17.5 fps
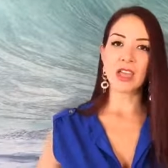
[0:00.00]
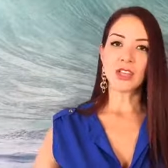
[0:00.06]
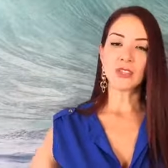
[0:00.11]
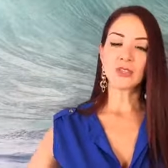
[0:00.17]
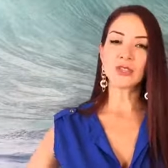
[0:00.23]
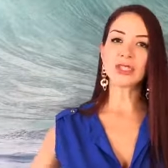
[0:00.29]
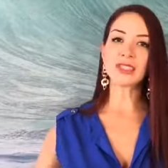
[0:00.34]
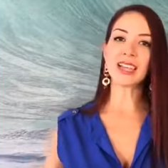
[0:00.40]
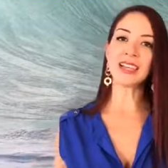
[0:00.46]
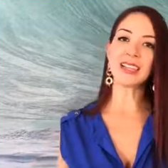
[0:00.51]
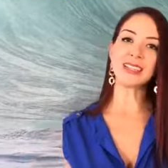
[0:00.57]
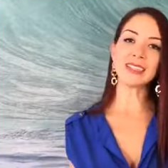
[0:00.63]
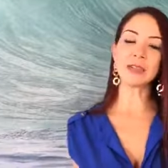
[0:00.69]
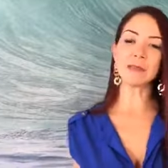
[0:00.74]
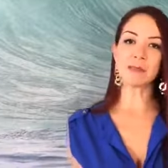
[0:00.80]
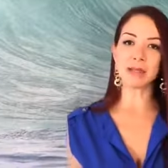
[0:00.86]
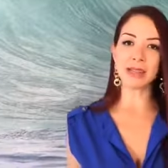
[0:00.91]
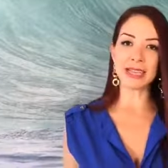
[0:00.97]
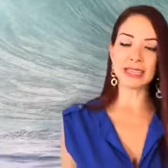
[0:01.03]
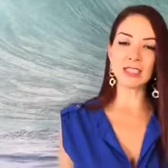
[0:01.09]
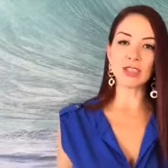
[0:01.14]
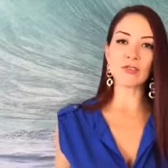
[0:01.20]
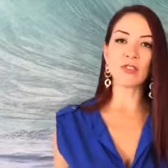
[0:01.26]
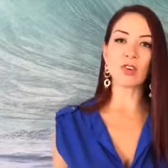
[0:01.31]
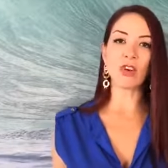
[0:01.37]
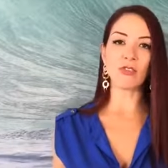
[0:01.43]
to stand in that place
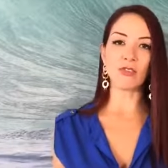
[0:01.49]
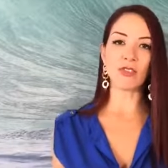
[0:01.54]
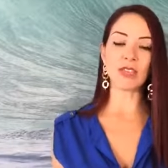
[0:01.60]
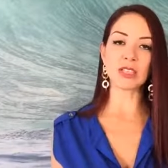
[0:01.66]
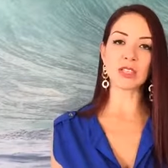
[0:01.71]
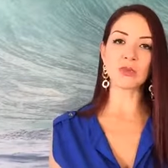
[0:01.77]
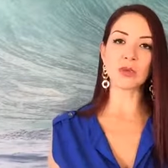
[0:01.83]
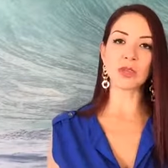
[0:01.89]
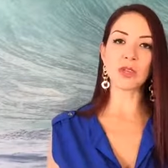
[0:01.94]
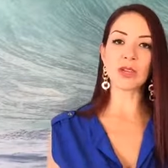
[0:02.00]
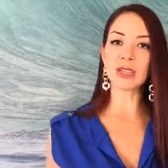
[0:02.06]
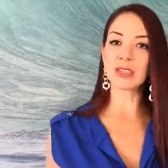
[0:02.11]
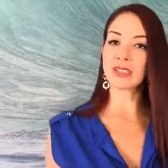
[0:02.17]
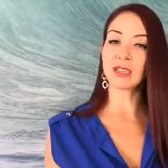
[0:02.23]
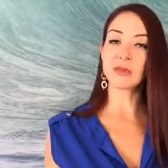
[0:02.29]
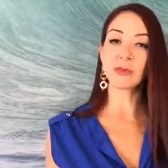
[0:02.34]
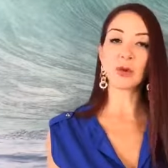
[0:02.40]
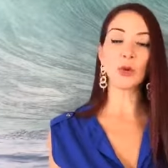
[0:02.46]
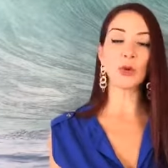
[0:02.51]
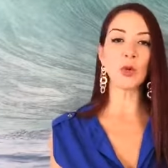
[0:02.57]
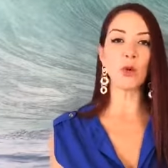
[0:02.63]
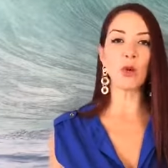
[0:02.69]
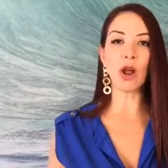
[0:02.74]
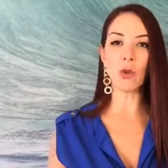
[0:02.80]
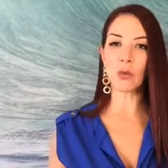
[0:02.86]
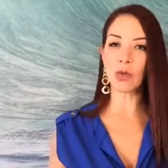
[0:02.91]
of confidence when you accept who you
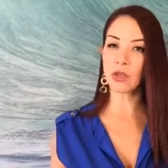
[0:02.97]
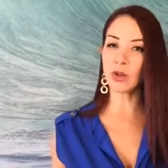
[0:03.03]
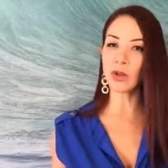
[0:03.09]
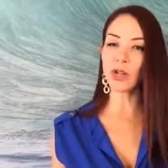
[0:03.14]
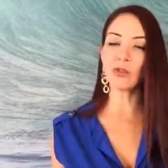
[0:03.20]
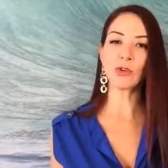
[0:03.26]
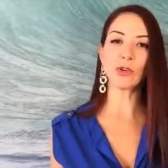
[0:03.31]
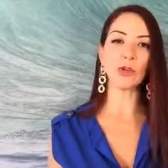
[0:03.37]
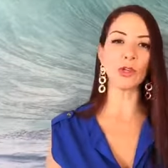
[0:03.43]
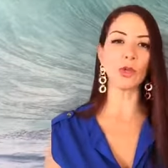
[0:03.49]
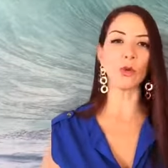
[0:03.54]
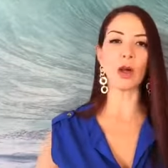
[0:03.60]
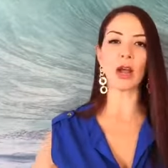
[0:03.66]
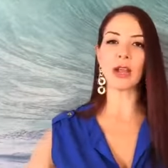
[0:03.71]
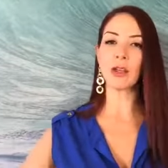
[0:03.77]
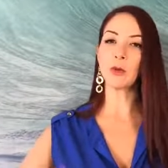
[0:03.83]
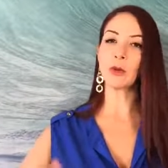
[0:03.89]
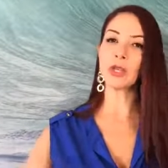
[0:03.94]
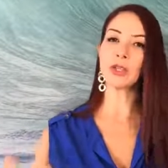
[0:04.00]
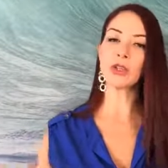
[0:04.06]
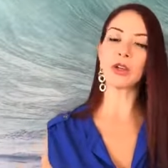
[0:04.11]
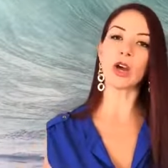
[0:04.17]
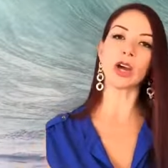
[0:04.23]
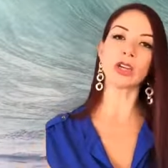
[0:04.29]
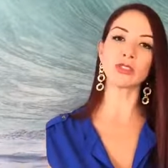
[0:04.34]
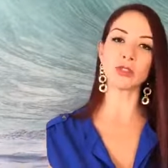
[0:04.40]
are, when you love who you are, and when you
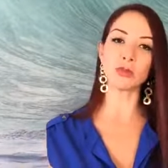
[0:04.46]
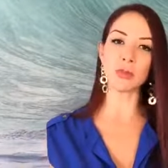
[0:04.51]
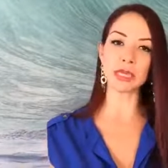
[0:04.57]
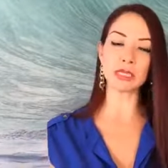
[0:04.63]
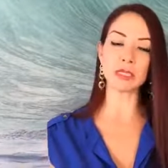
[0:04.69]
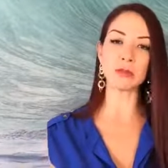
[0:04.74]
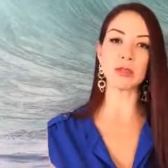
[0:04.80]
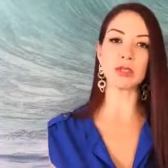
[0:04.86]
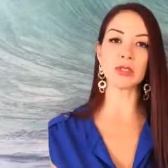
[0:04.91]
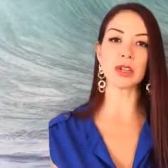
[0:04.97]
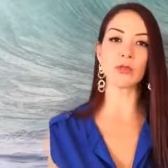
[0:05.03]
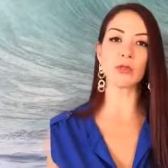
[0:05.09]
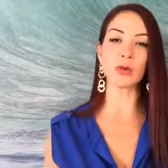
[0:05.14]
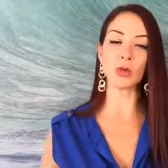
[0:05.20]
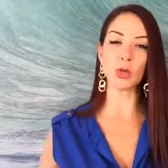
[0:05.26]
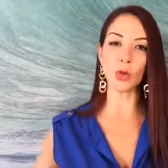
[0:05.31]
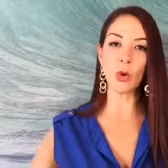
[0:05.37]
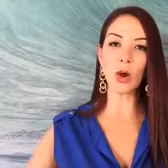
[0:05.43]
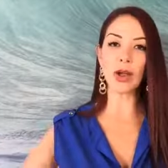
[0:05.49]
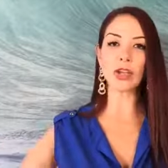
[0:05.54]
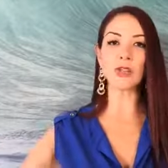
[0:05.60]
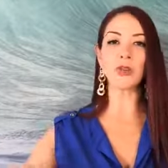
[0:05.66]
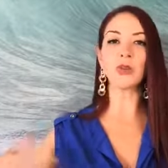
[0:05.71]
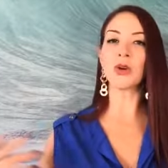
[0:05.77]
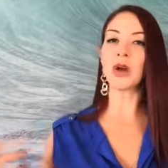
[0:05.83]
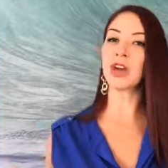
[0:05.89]
know how to make the most out of who you are, you
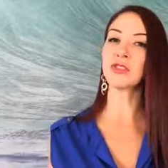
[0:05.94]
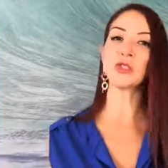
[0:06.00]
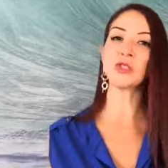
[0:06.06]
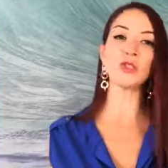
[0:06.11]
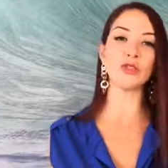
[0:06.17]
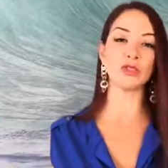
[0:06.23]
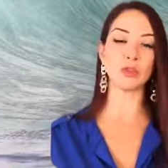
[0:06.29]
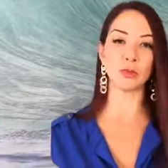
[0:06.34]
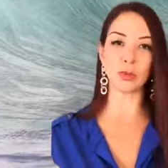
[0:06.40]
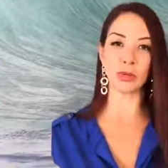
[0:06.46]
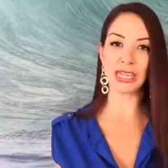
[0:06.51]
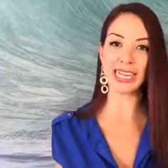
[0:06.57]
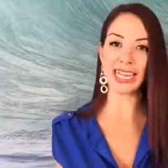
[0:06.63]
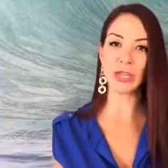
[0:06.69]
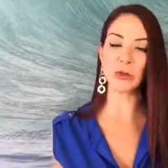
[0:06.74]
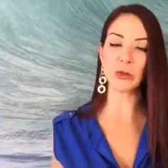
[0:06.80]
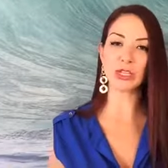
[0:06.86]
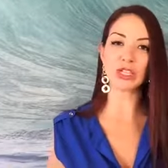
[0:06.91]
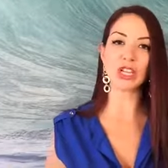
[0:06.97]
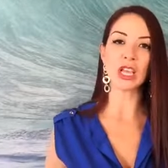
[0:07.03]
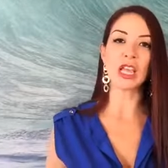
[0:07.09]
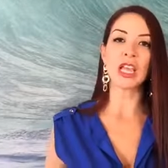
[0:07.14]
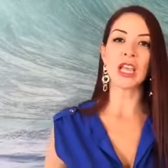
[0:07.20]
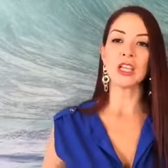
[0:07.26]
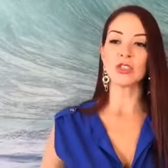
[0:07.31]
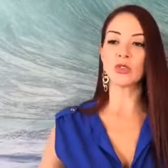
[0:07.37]
know how to use your body language
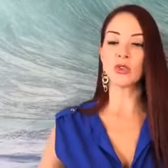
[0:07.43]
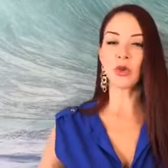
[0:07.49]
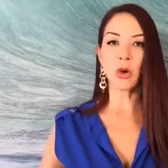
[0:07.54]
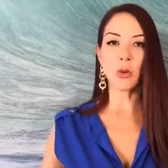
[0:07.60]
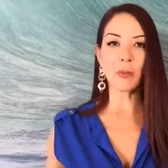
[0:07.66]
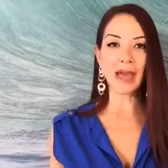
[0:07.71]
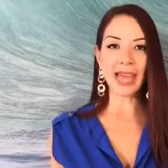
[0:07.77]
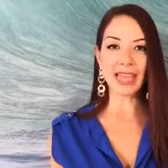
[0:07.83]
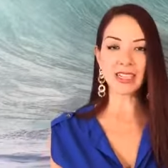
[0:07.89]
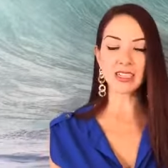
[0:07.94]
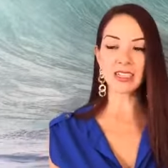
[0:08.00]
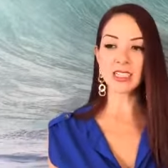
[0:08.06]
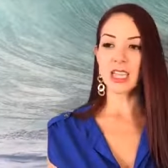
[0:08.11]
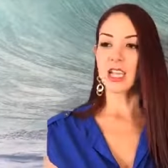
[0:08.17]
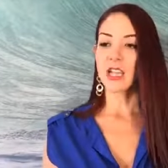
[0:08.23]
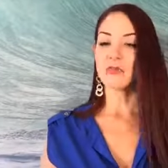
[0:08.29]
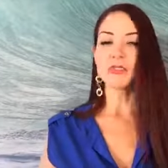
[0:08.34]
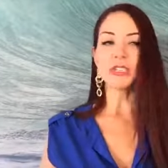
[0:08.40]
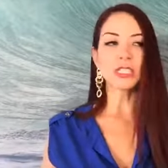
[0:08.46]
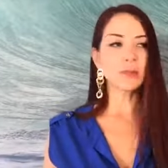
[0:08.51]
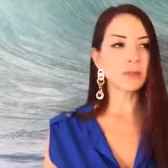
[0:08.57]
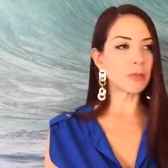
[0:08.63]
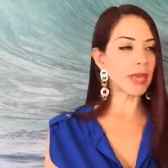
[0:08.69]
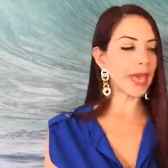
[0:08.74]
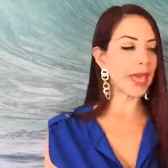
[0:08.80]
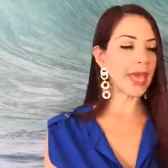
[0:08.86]
to command
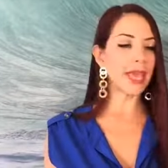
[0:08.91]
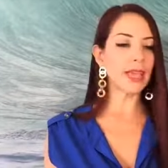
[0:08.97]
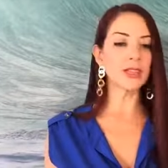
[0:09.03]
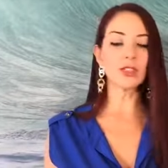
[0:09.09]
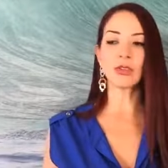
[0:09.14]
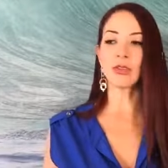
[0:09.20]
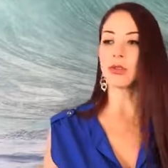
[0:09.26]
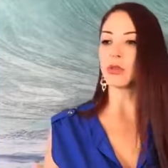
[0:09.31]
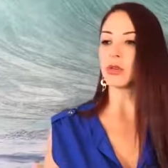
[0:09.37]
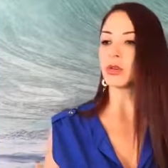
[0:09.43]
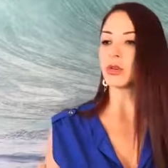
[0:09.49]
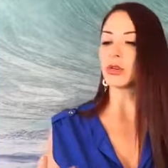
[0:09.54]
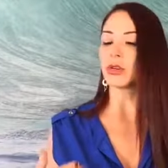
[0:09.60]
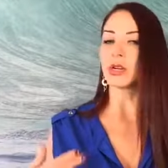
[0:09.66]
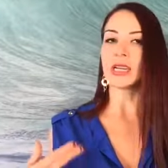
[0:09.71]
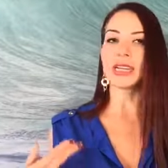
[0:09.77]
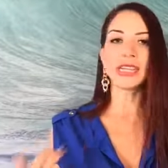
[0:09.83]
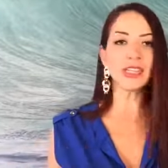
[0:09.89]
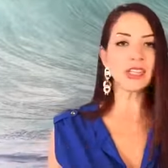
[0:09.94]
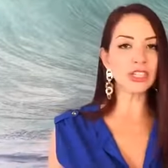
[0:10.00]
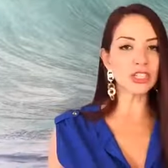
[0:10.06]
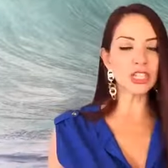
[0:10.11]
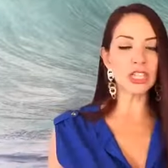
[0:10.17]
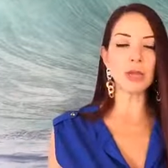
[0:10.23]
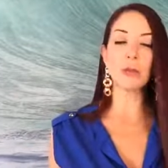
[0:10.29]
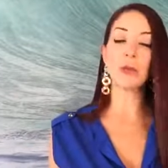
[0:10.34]
respect or
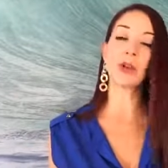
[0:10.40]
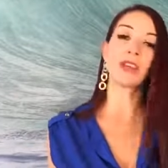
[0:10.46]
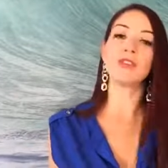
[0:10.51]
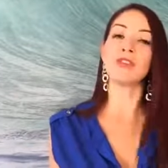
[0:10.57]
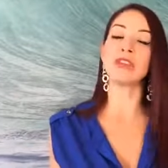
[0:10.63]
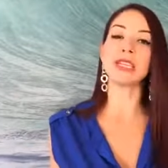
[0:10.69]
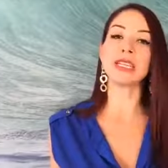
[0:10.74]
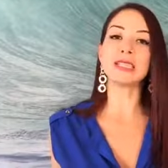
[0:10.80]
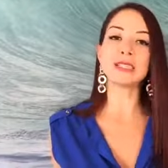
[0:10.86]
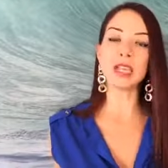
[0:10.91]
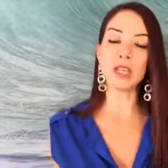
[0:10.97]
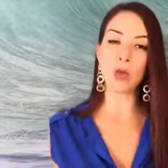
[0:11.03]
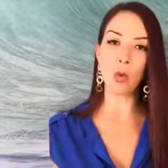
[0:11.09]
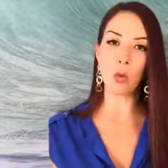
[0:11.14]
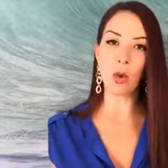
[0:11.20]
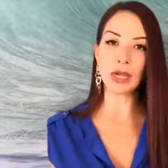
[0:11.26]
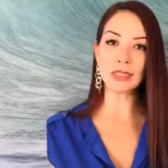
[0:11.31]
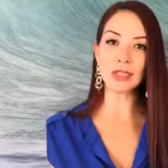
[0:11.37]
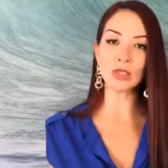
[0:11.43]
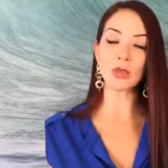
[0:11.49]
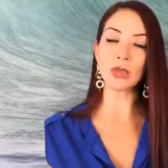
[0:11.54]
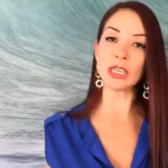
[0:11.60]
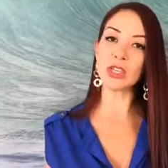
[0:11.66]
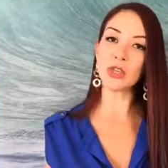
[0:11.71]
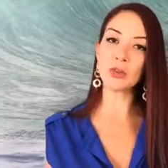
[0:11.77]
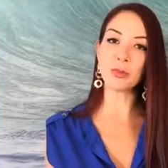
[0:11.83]
leadership, whatever it is that you want to
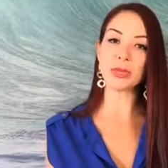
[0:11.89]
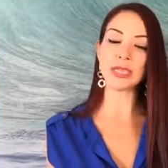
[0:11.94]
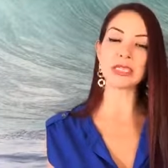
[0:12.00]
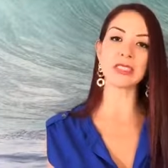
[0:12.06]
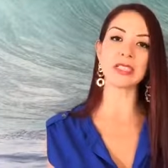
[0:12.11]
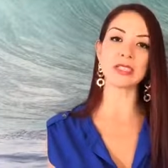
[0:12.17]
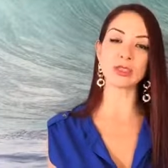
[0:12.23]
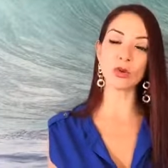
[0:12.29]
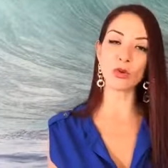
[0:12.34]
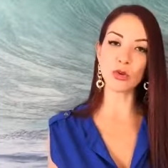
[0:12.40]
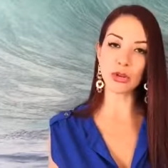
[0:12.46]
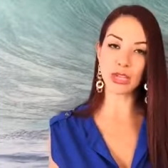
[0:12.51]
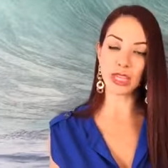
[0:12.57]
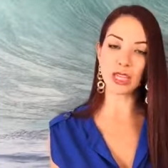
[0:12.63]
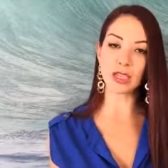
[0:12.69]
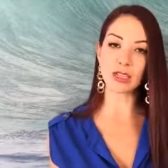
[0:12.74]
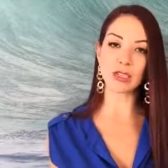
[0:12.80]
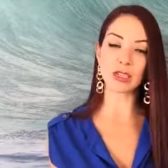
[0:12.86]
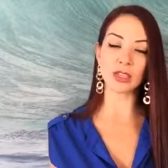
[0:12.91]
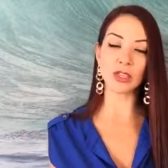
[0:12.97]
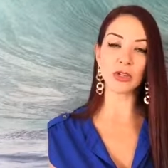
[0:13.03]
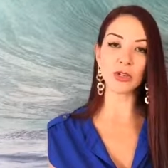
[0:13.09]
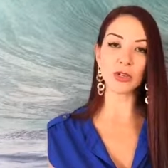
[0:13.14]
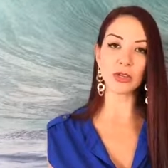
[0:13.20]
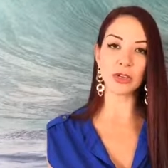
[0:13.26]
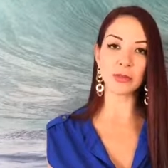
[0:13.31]
in your business or in
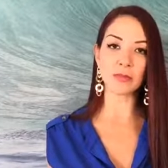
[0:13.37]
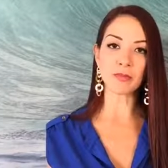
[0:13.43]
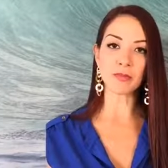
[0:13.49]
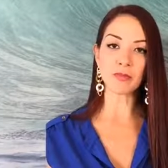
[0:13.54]
your